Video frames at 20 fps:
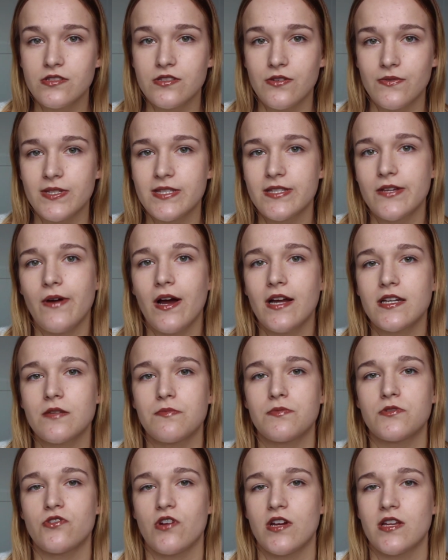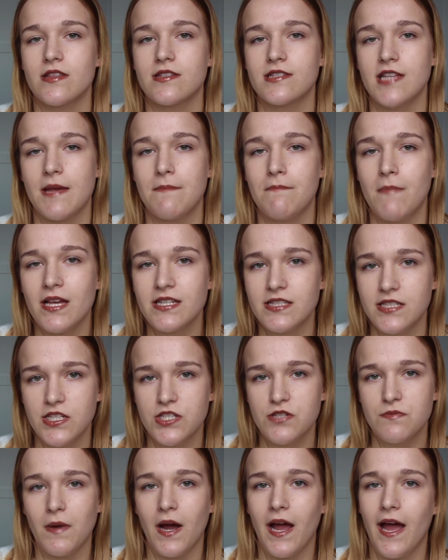so it still had to portray the same
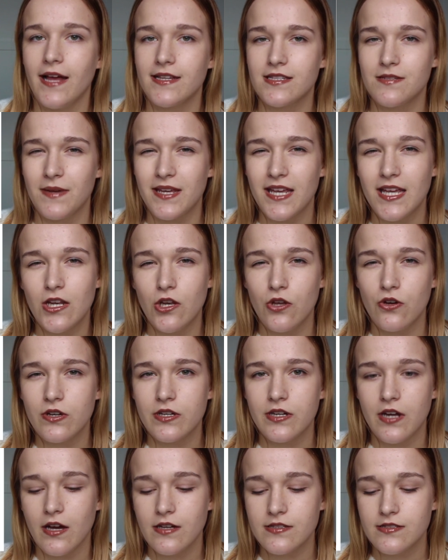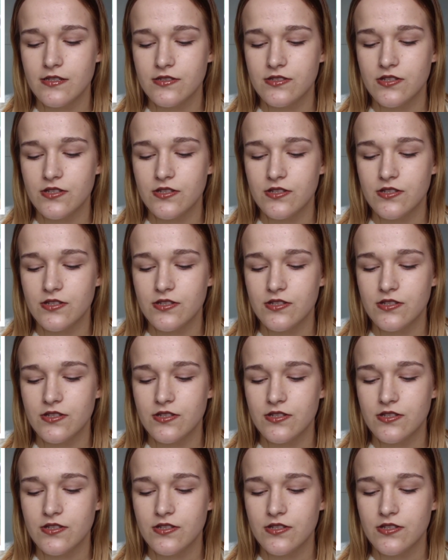message, but I had to make it look nicer.